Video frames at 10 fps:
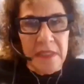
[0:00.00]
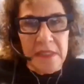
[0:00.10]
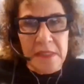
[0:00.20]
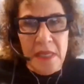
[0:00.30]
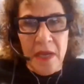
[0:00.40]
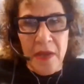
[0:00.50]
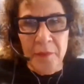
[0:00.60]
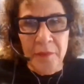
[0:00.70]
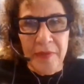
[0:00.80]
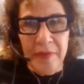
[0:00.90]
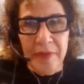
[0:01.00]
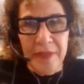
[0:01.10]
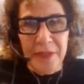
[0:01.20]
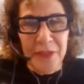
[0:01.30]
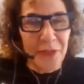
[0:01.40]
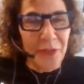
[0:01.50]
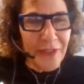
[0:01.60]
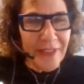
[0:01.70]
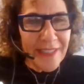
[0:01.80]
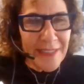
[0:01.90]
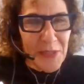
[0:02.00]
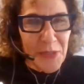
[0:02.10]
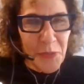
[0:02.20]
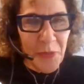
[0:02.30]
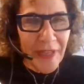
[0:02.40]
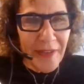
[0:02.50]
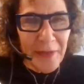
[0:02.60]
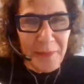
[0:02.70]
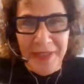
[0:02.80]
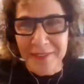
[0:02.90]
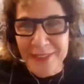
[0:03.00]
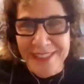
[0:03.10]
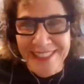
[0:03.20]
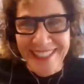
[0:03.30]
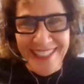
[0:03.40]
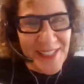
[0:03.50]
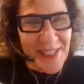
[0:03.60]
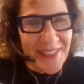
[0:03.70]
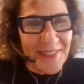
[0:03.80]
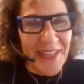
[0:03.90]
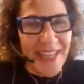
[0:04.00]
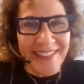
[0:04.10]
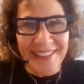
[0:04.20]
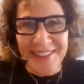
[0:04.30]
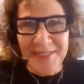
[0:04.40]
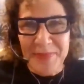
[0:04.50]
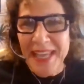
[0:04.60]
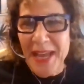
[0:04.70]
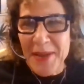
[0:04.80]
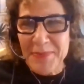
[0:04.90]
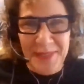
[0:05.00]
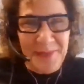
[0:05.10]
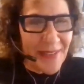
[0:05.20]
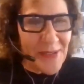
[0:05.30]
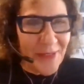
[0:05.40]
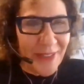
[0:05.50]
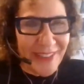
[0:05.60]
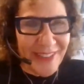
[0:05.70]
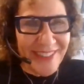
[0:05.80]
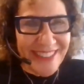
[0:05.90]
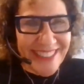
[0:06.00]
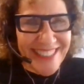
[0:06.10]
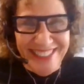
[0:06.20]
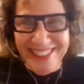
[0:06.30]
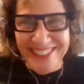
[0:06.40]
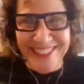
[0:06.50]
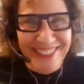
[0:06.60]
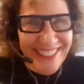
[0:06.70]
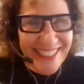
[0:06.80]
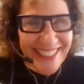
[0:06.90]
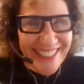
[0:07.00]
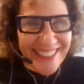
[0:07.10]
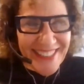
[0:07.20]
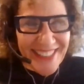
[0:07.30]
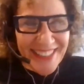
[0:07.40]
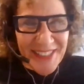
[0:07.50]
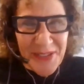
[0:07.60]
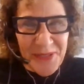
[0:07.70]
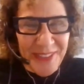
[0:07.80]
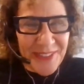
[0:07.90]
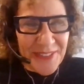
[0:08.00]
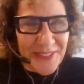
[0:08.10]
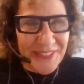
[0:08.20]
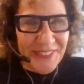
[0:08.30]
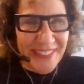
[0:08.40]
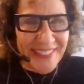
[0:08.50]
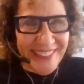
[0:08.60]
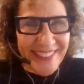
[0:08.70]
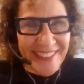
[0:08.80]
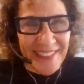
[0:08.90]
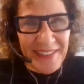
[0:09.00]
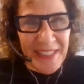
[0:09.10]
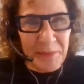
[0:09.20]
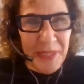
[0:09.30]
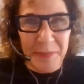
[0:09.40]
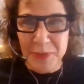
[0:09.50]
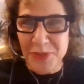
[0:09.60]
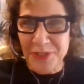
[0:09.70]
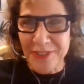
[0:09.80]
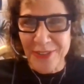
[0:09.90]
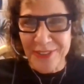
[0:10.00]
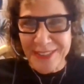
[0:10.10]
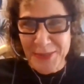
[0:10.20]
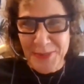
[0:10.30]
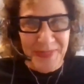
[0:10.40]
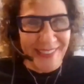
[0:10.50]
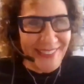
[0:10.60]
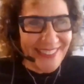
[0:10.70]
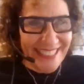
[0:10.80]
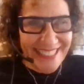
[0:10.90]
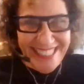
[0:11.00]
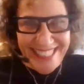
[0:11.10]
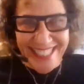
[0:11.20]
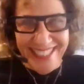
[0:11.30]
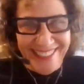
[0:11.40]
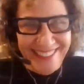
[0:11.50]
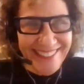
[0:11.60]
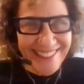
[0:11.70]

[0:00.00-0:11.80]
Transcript: is glorious to wake up every day and be happy about what you're going to do. It's a wonderful feeling, and people should all experience that.